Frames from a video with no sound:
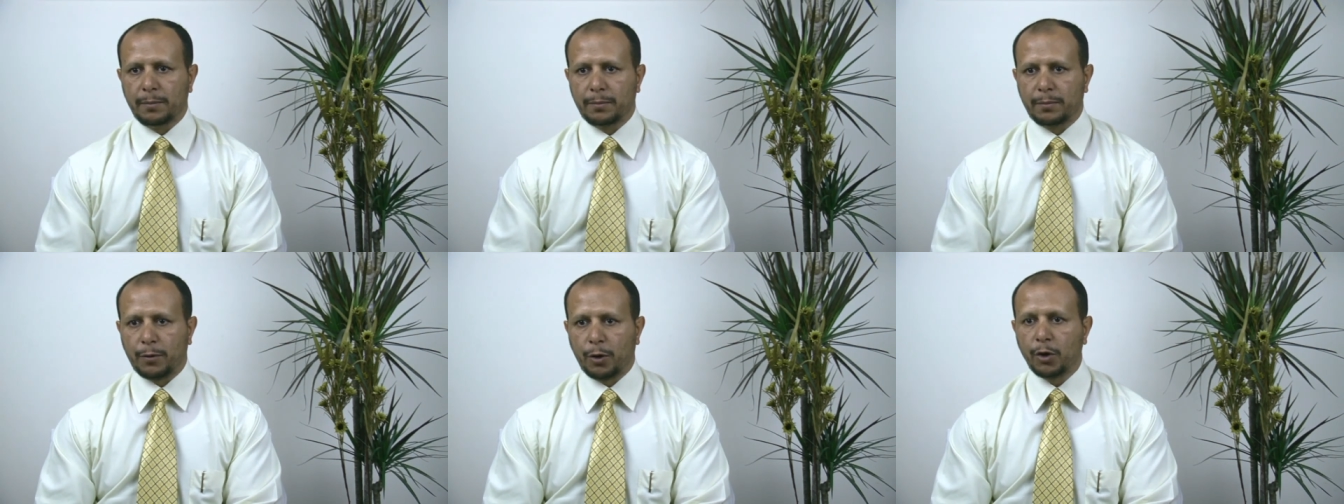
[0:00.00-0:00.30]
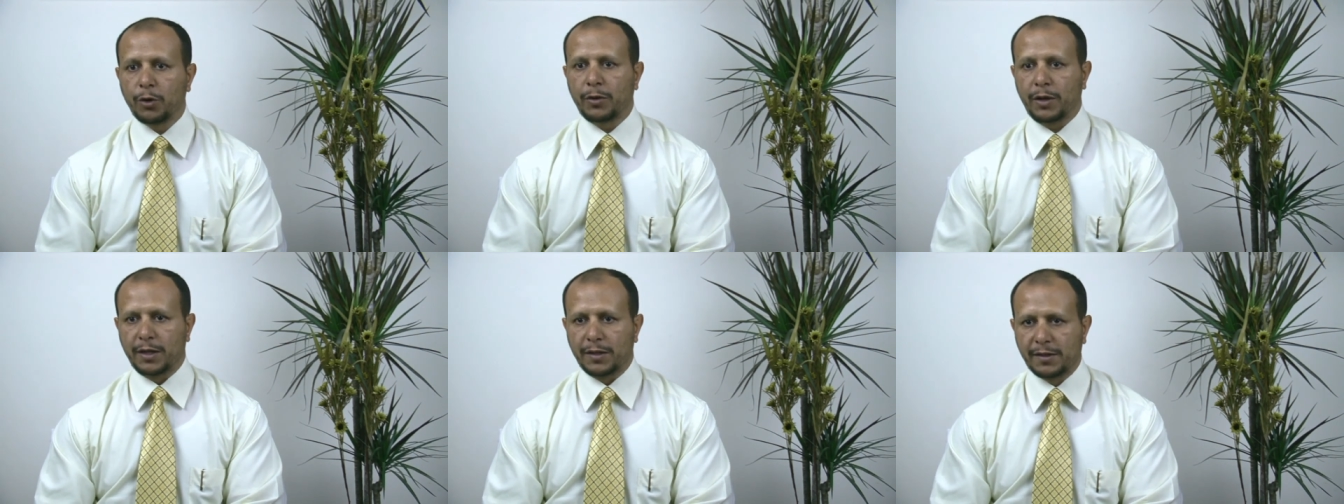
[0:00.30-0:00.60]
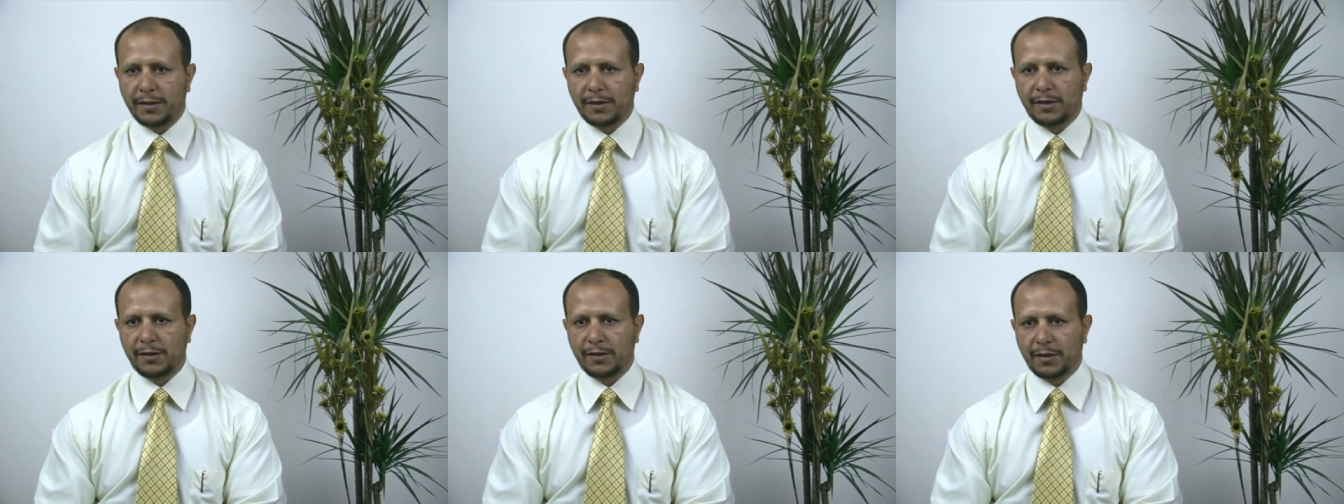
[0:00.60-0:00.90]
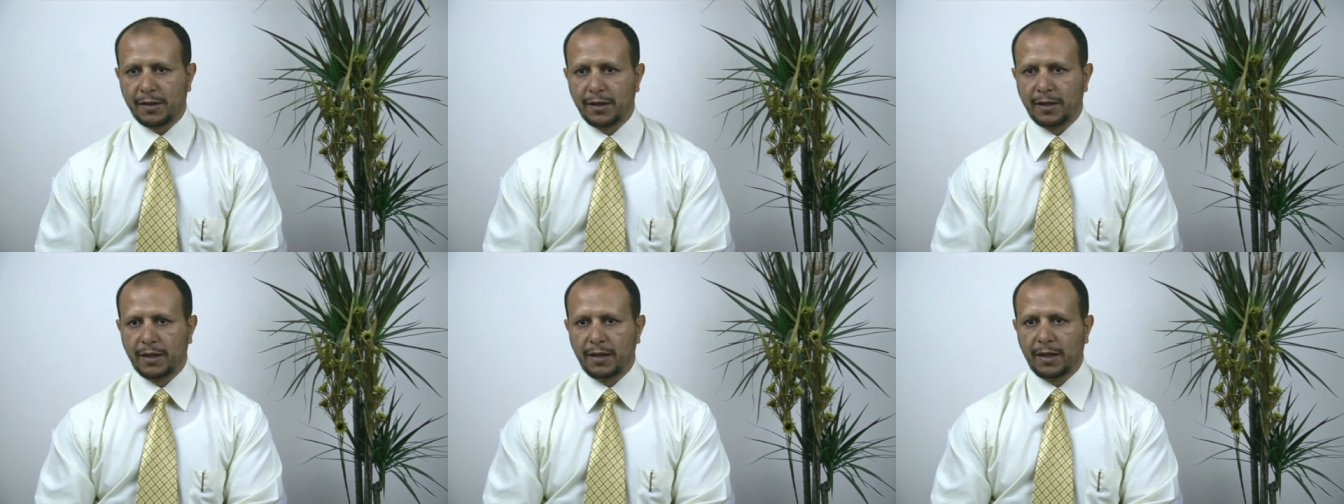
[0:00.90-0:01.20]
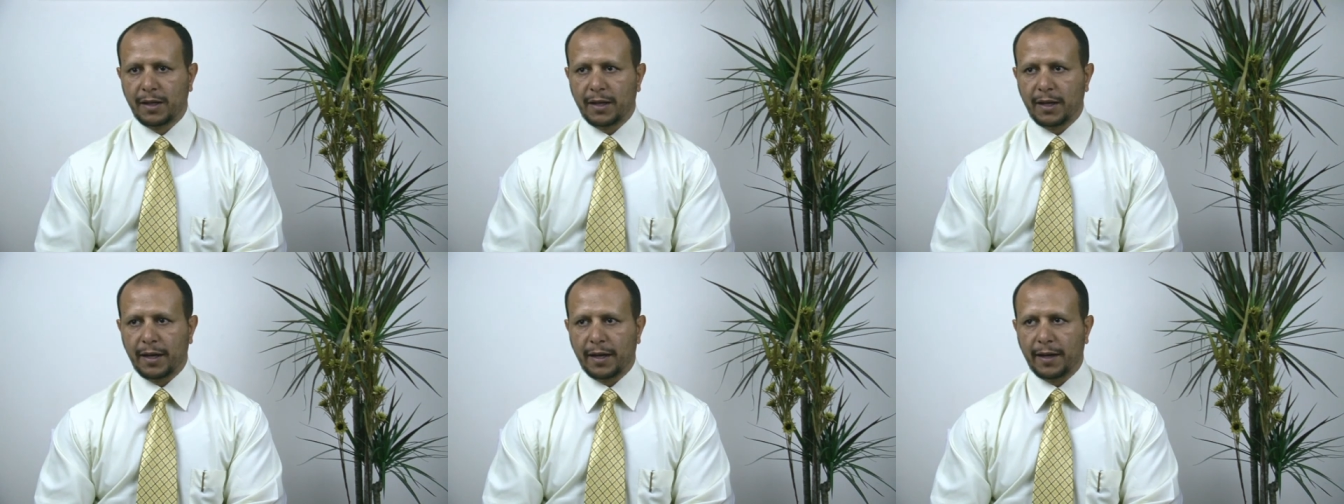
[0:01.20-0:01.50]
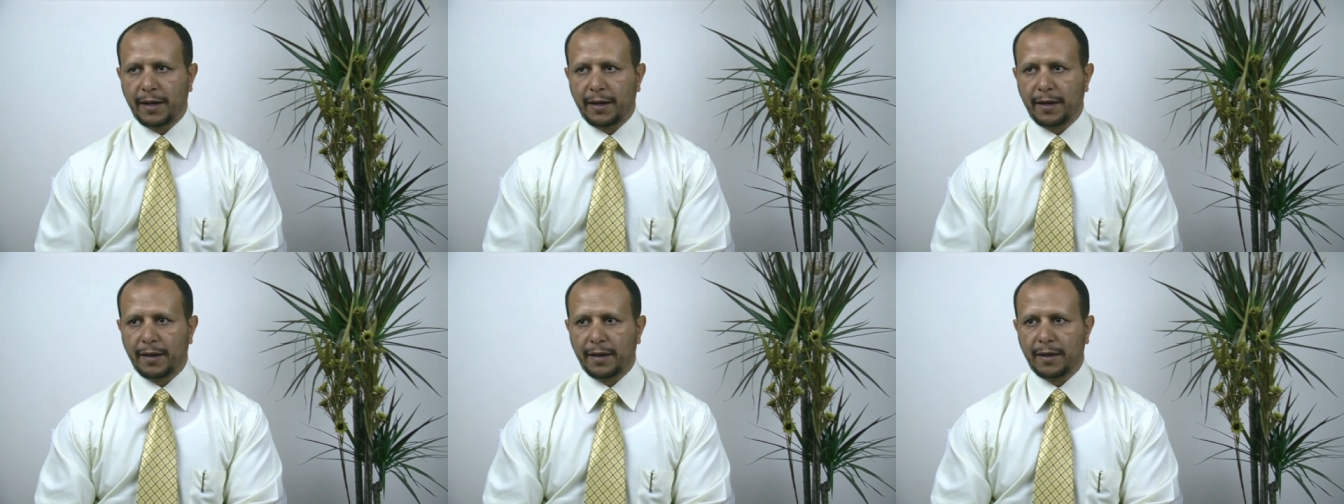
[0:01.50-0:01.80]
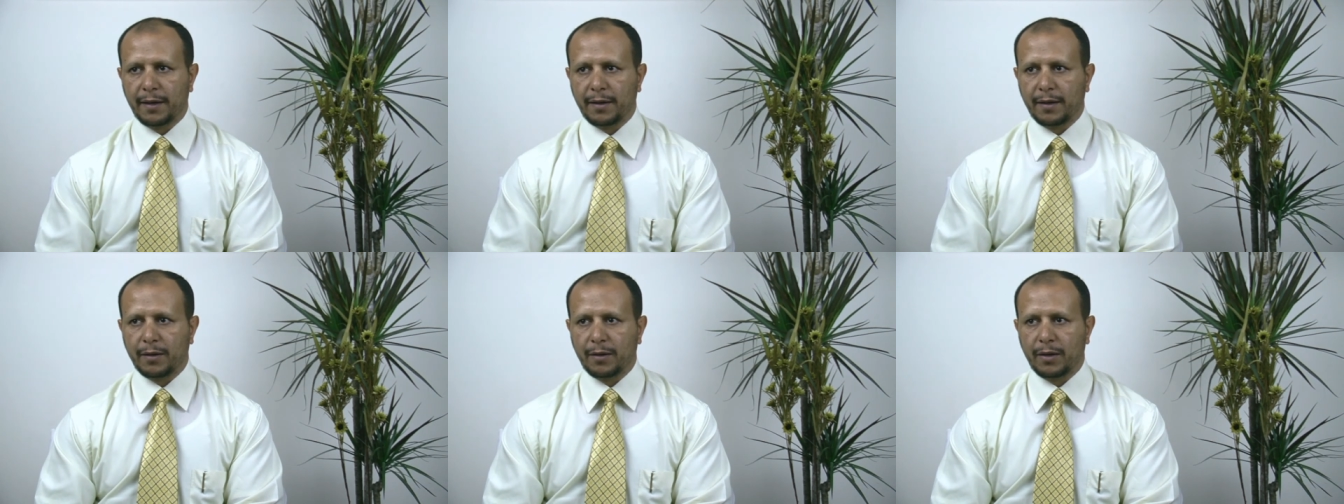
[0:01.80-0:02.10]
progress
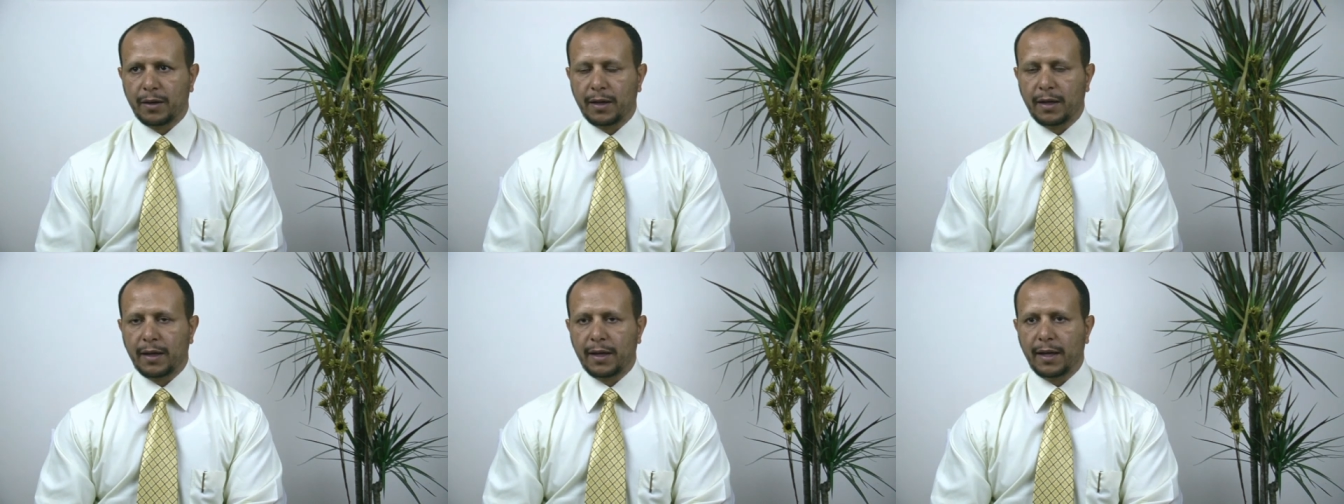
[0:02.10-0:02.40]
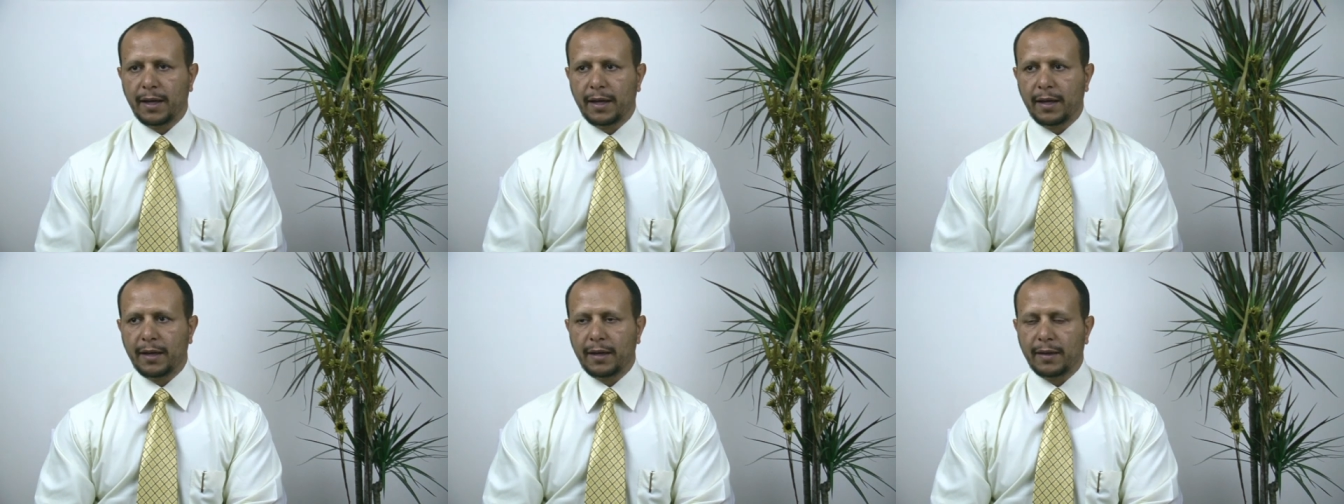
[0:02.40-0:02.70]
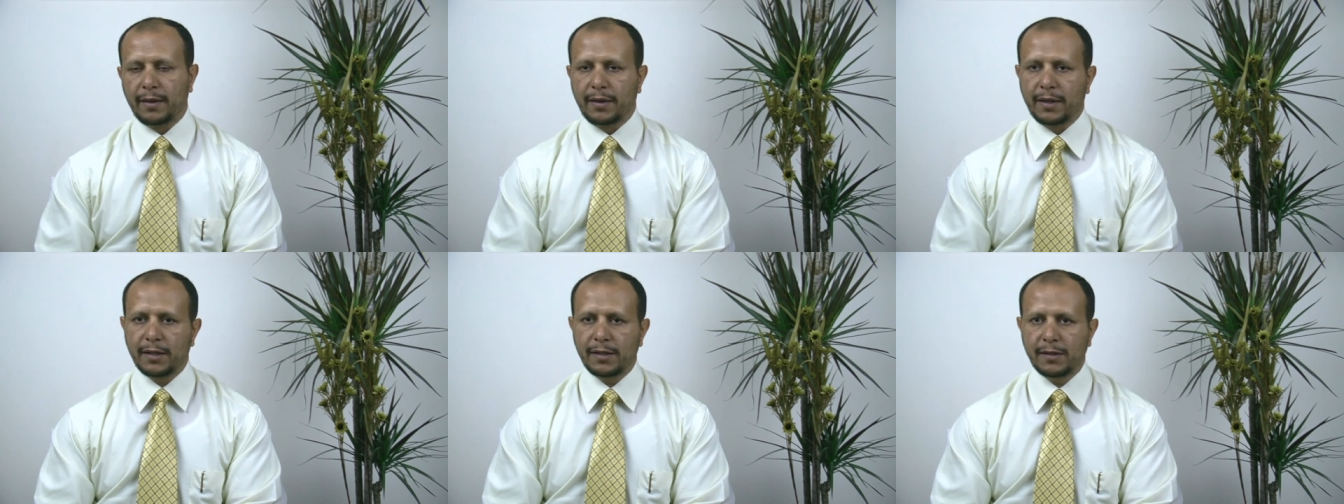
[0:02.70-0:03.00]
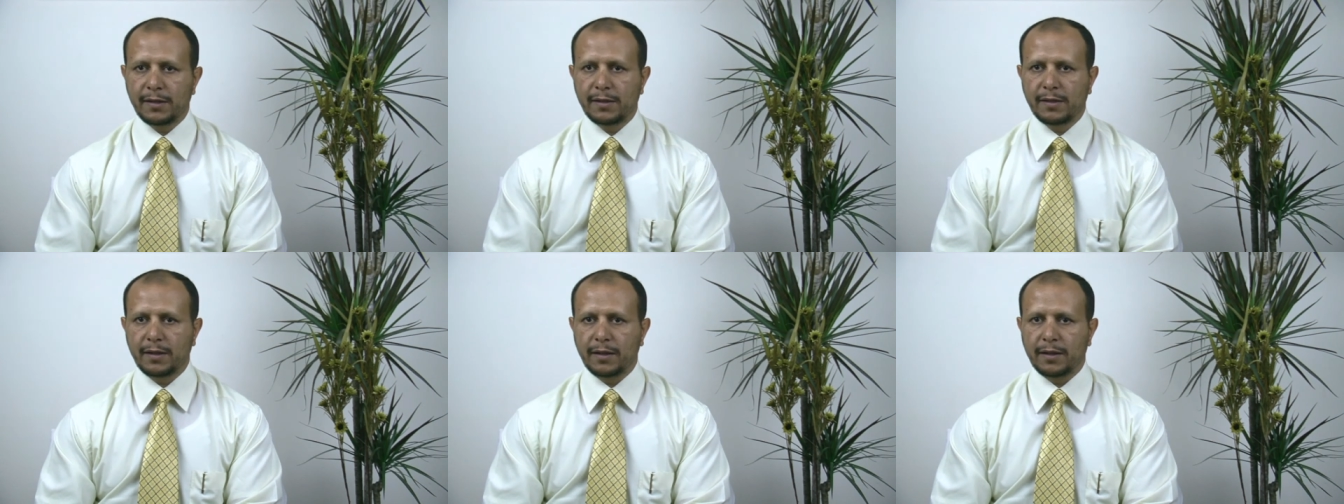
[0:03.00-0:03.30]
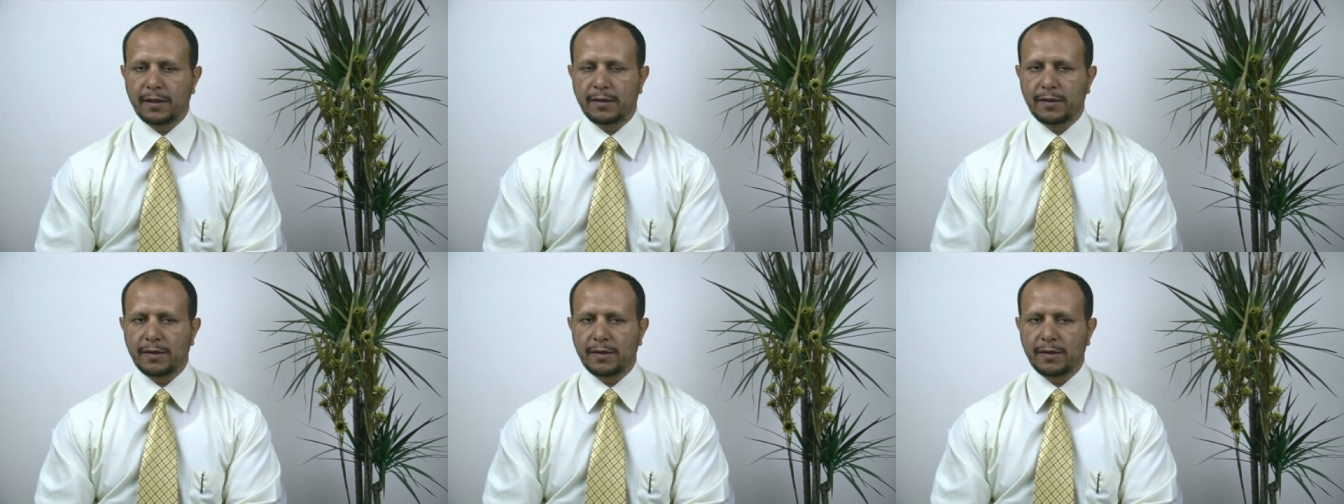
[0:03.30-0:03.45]
this